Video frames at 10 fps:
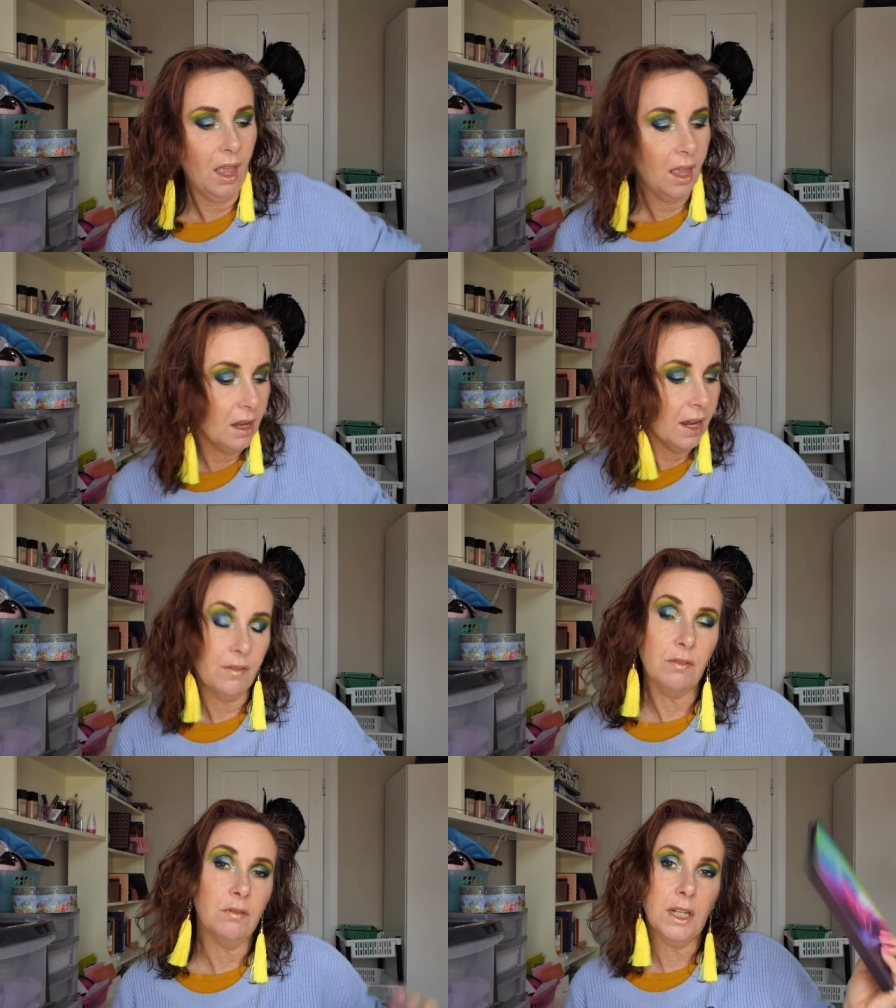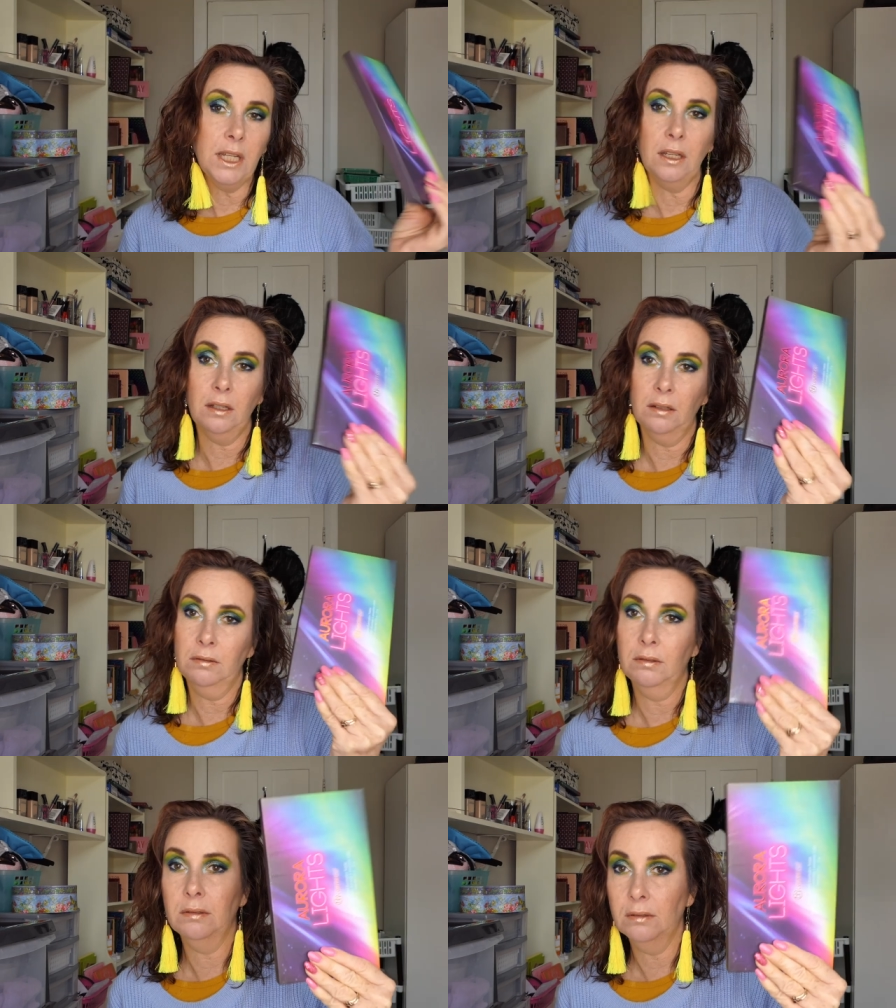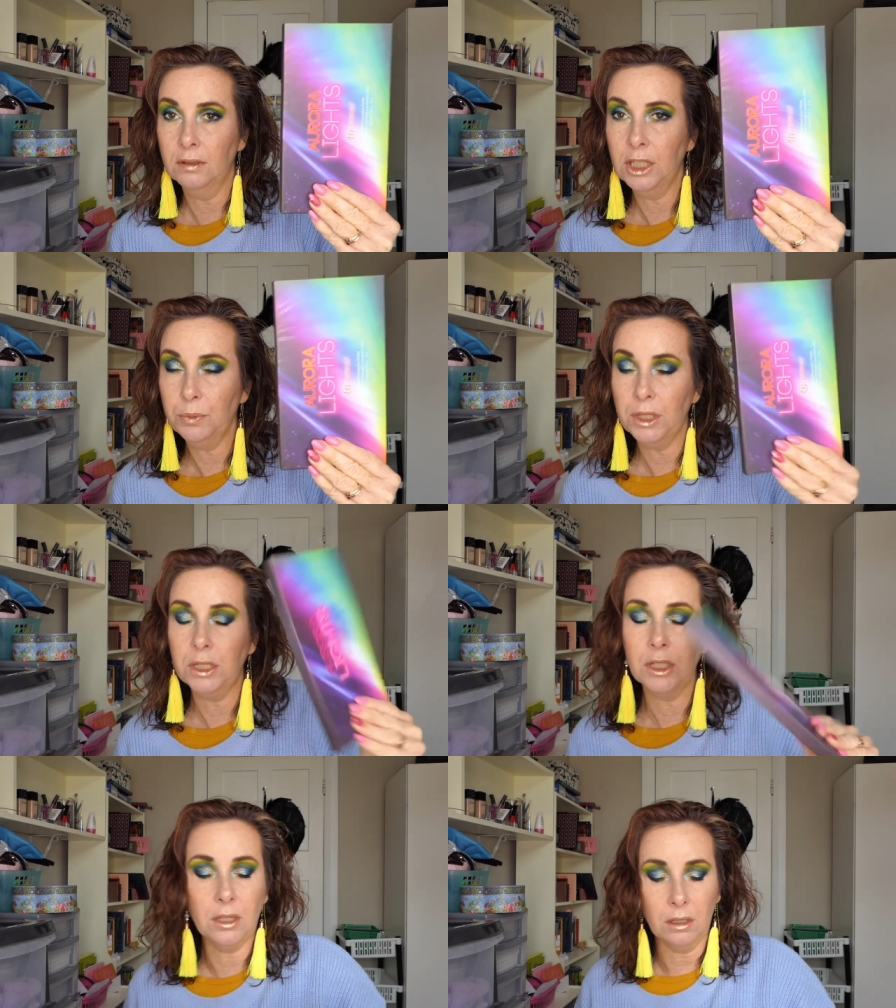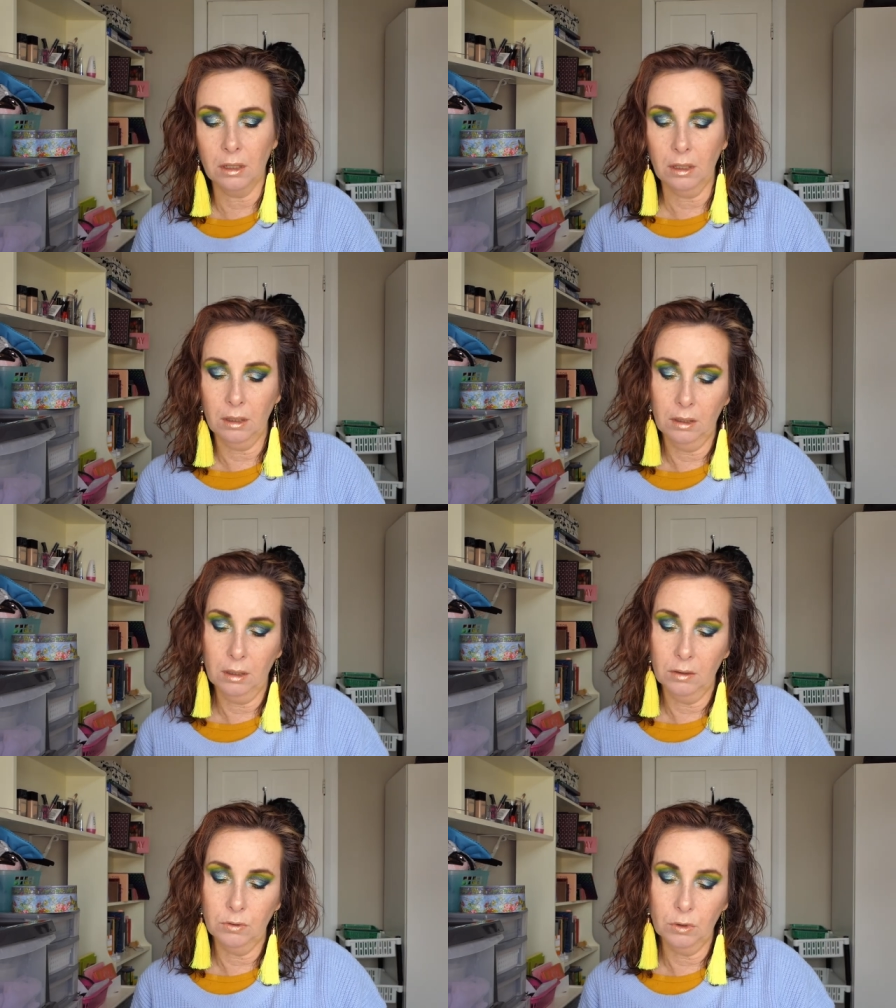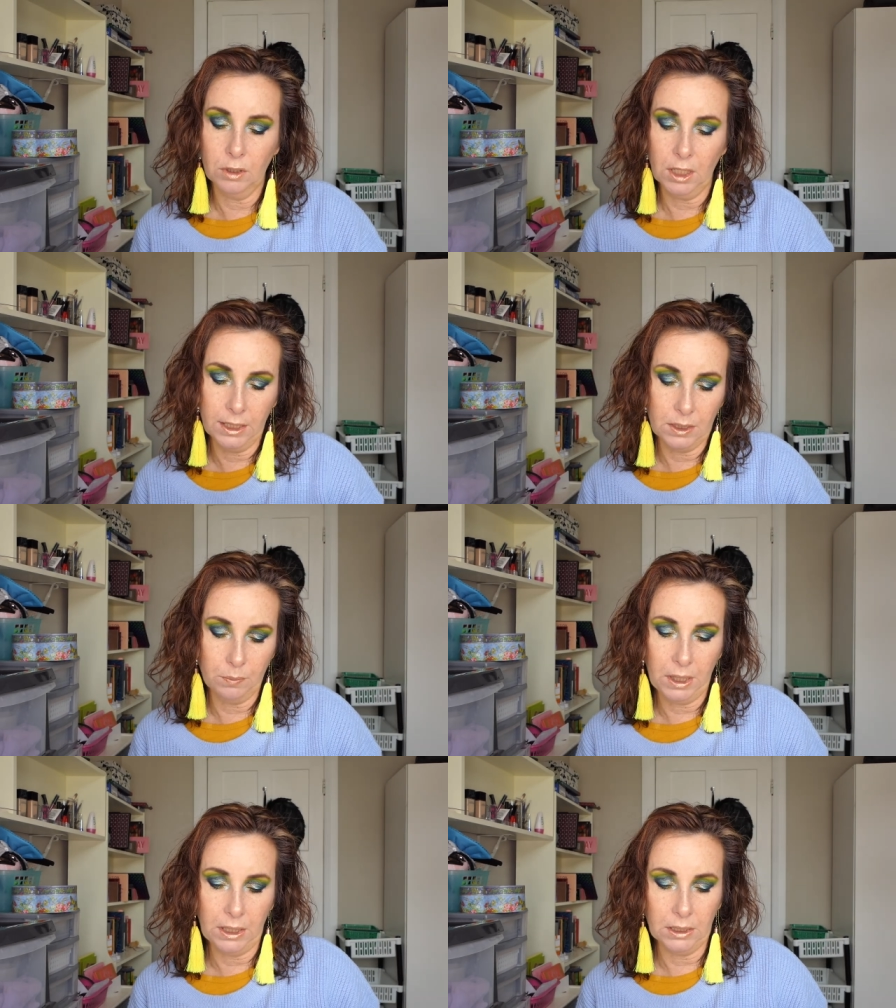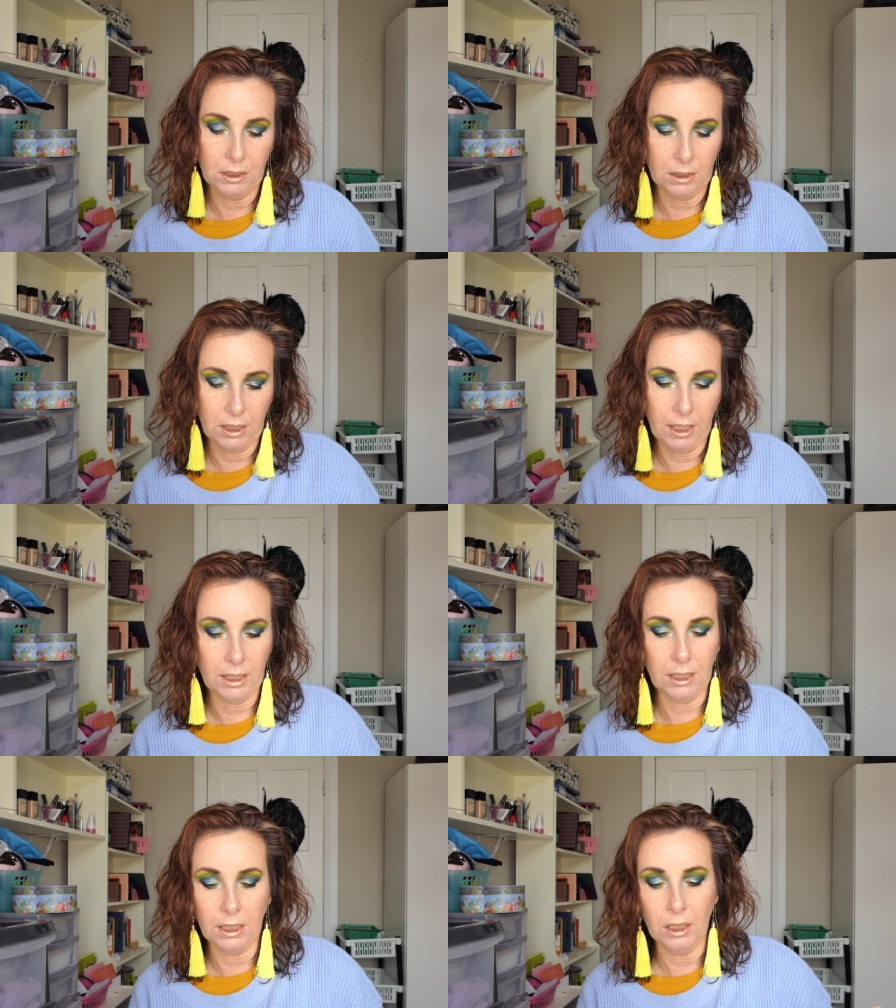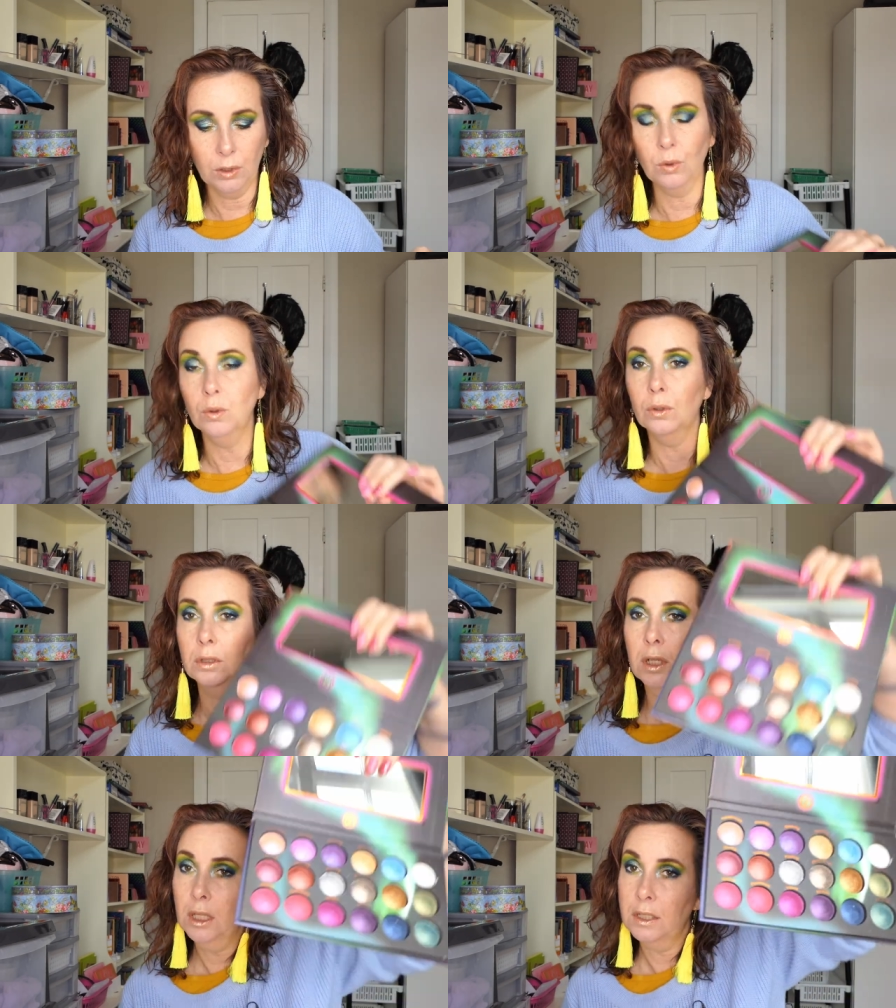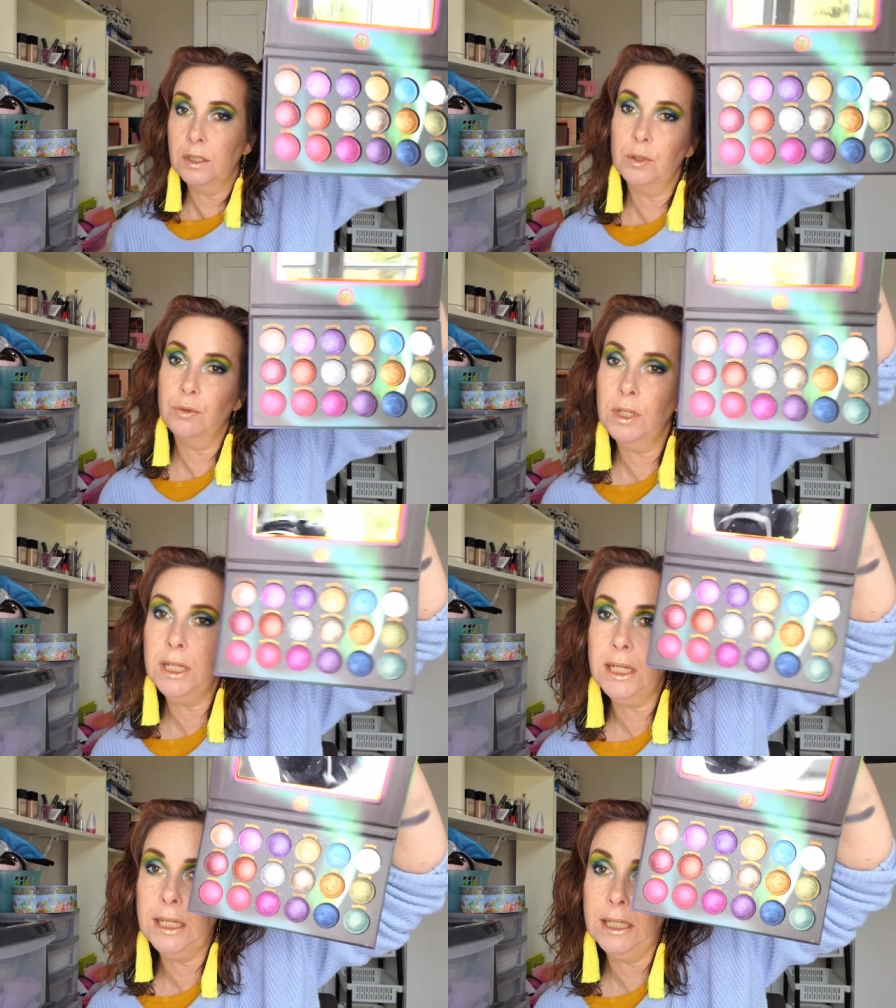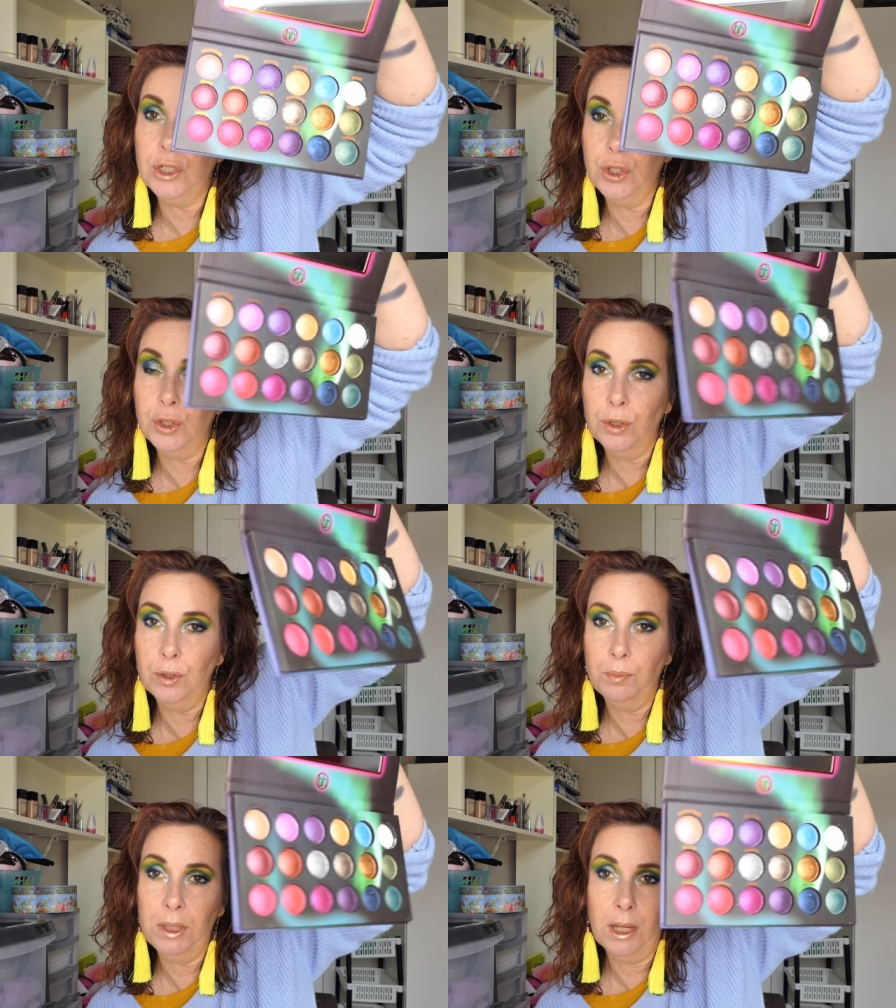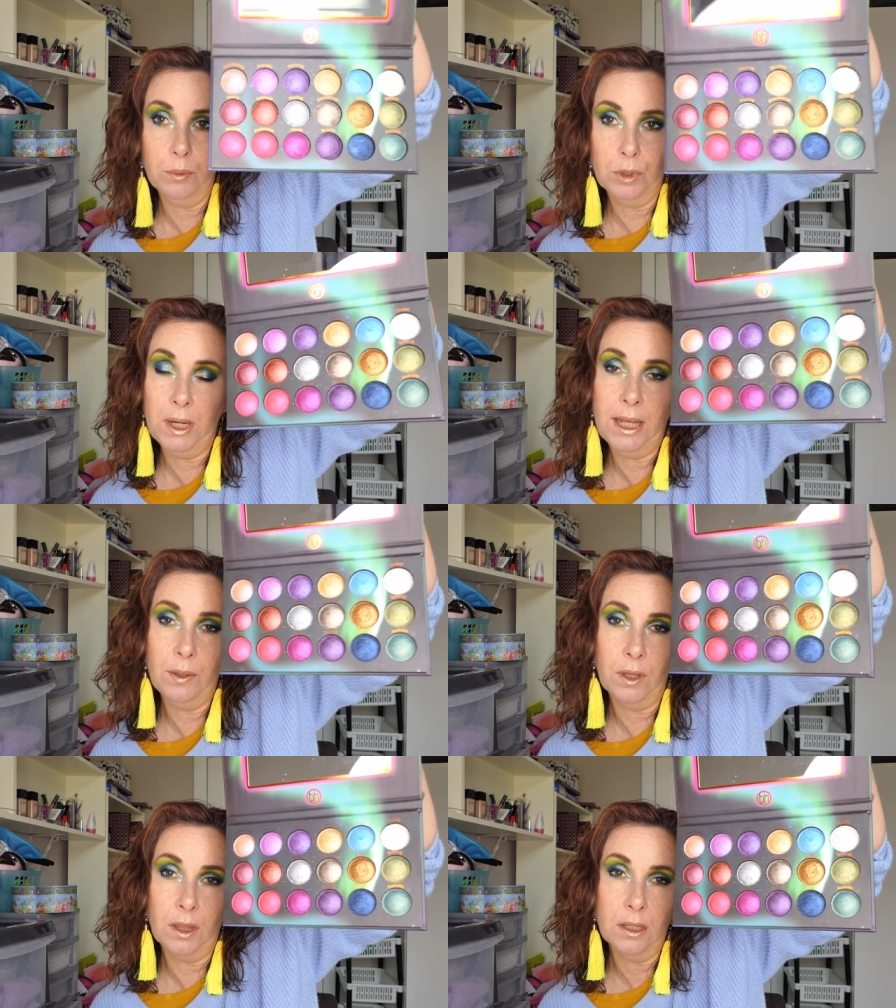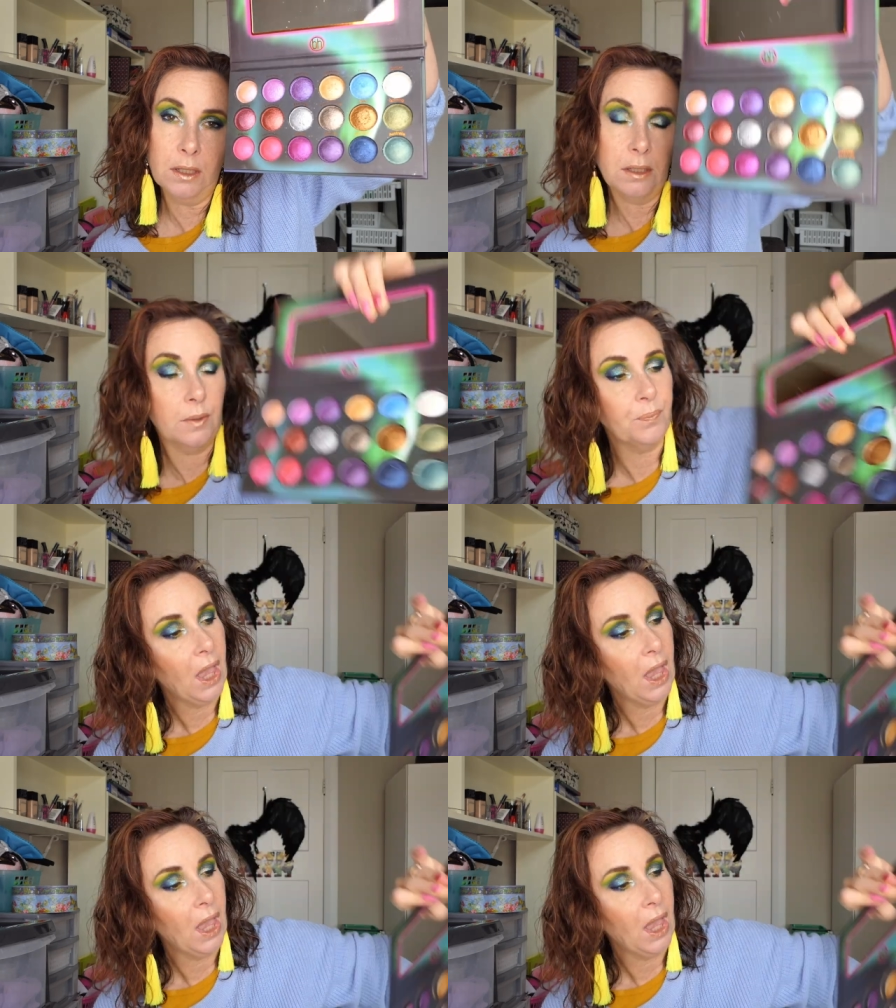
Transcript: and I haven't really dipped into the Aurora Lights palette, hardly at all. So I was really glad to be able to play with this.